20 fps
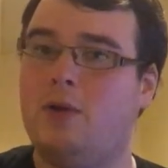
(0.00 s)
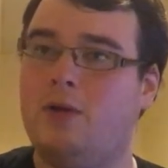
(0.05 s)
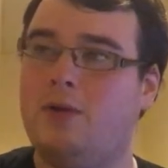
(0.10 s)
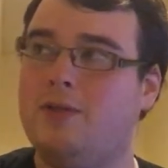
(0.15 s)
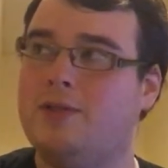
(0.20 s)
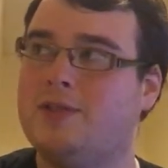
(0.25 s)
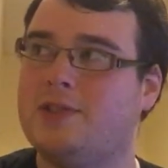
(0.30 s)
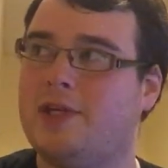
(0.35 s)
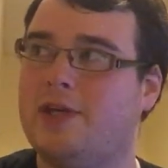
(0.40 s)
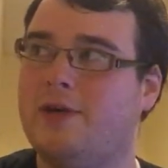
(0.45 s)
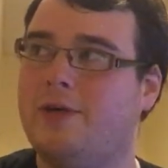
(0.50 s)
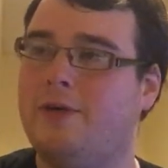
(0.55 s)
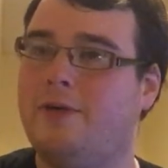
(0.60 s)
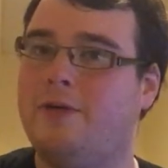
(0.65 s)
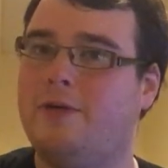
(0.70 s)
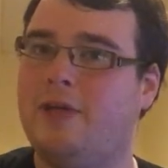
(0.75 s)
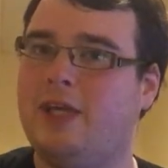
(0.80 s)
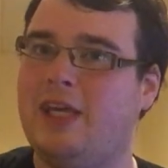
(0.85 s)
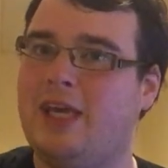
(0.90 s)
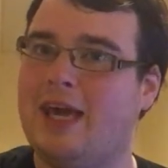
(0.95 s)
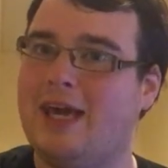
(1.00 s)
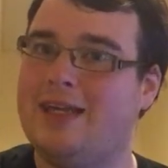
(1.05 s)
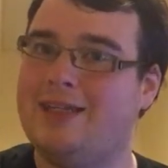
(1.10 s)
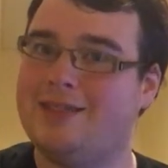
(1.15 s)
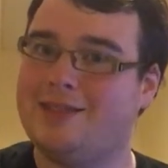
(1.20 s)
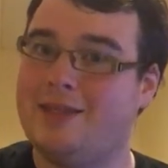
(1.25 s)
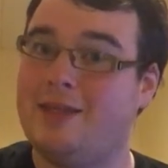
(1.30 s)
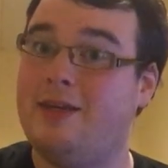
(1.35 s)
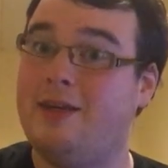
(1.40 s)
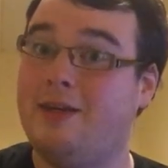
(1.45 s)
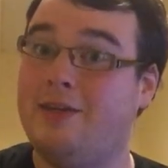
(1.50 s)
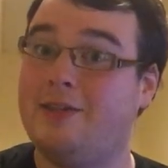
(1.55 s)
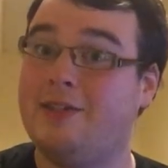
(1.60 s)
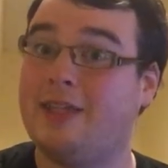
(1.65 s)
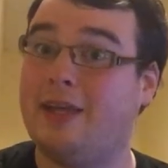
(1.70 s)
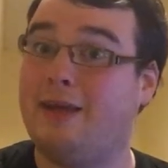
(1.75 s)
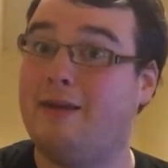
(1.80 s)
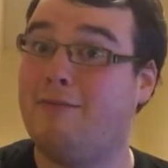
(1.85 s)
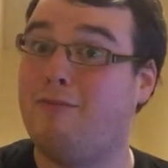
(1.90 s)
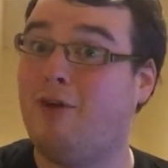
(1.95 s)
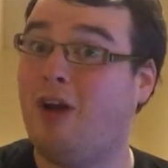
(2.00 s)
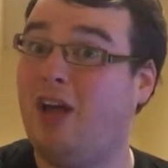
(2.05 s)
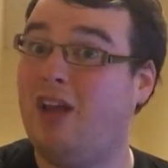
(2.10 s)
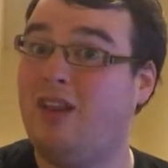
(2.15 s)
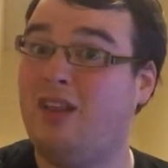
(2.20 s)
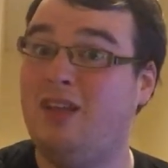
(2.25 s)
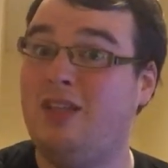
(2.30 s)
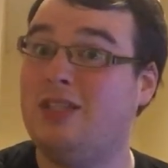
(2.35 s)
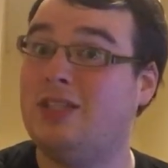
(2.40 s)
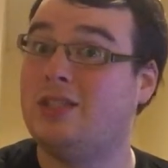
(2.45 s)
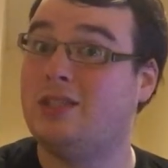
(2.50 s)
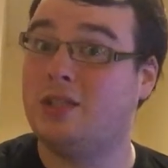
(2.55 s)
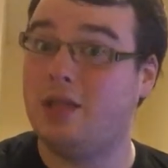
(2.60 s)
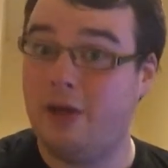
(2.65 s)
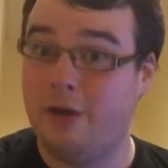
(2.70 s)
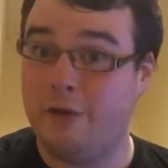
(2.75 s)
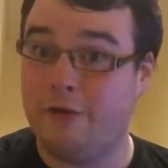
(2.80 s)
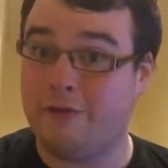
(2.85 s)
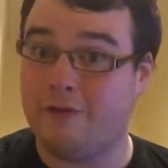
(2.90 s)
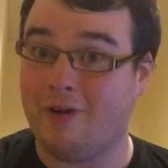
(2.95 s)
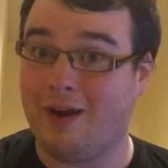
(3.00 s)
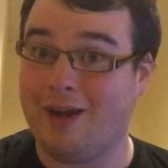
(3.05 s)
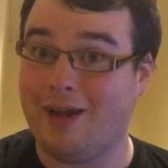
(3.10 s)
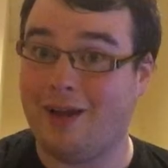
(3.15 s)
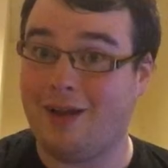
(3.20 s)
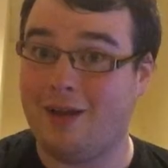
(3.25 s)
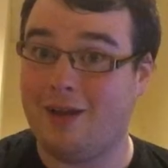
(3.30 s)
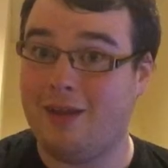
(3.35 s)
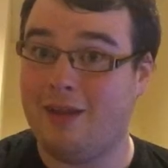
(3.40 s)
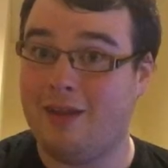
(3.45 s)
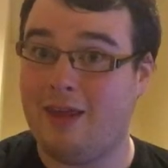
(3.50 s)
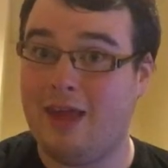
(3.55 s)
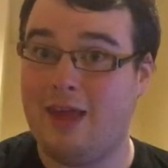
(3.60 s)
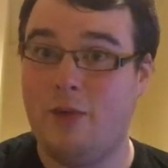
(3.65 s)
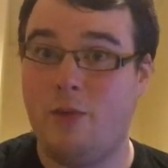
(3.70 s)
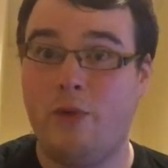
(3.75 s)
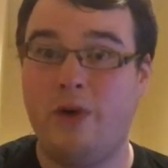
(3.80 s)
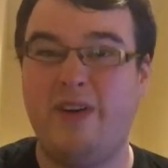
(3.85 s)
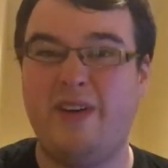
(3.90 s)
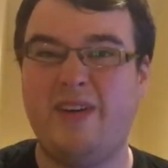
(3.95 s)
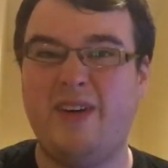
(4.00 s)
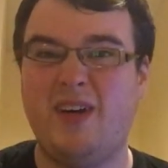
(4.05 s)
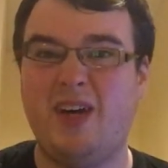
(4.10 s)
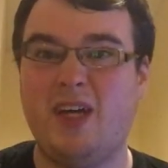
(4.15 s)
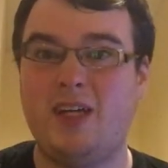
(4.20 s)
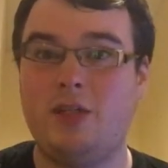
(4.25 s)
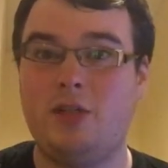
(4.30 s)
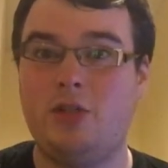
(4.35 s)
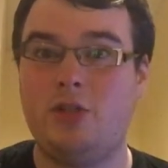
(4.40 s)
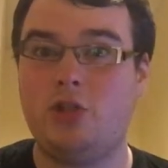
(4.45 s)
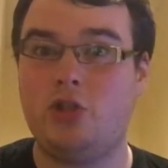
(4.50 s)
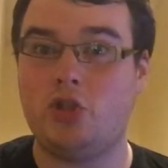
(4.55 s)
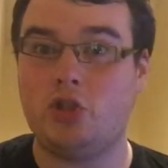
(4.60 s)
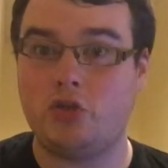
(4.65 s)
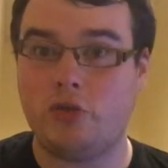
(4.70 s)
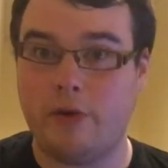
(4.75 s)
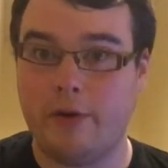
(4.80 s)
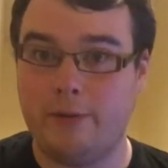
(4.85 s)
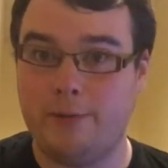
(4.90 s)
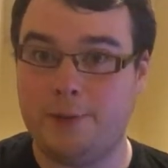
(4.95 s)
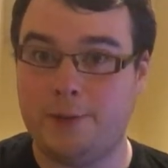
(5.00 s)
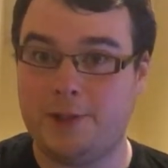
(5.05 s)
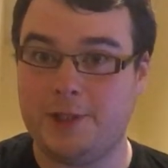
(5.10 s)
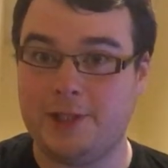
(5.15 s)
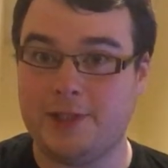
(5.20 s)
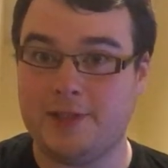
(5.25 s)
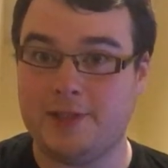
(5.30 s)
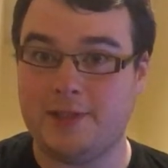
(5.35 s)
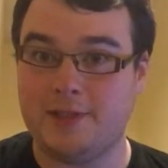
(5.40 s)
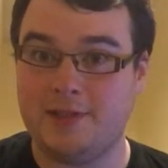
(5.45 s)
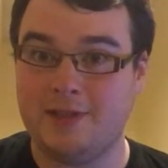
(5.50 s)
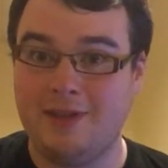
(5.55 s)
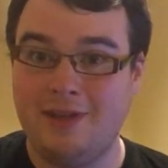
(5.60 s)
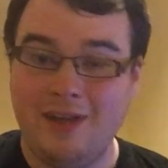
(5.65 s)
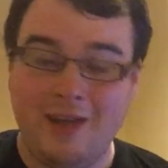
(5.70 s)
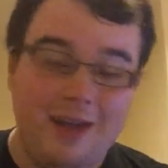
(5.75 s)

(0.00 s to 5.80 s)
Also, he hates the nuns, and rightly so, frankly. They were atrocious.